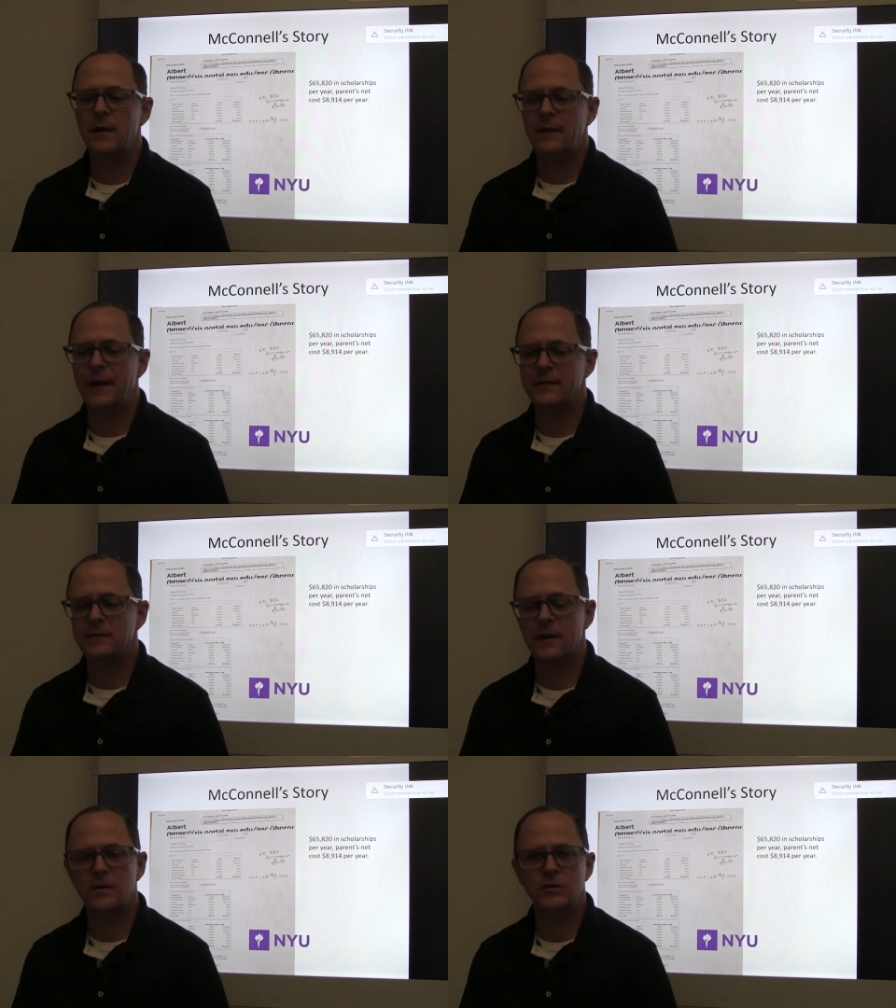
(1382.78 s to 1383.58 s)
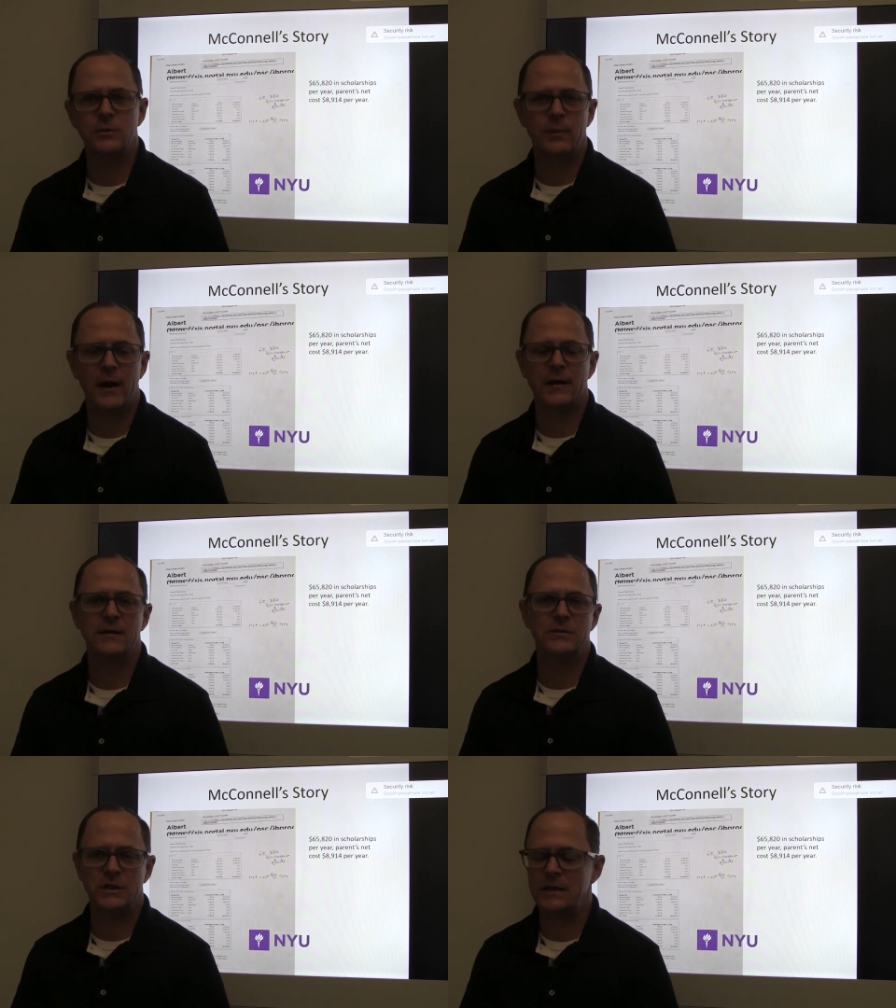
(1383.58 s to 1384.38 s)
that scholarship
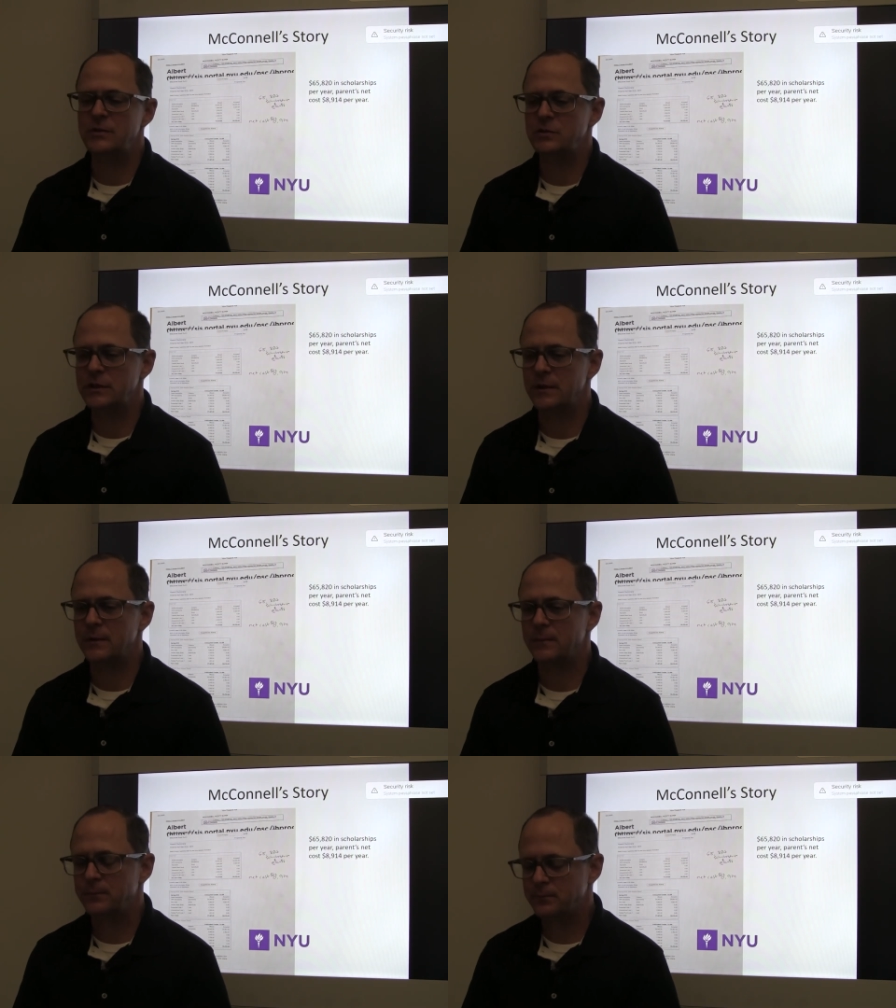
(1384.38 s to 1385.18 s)
package each year.